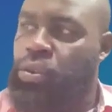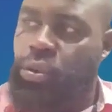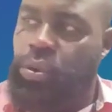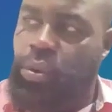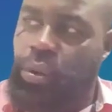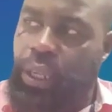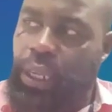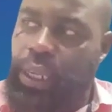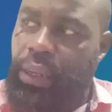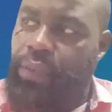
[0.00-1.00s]
So yeah,
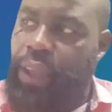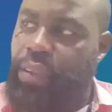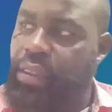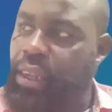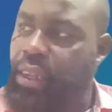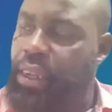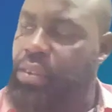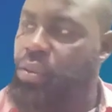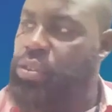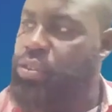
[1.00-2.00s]
you've answered the
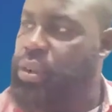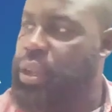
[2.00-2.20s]
next question.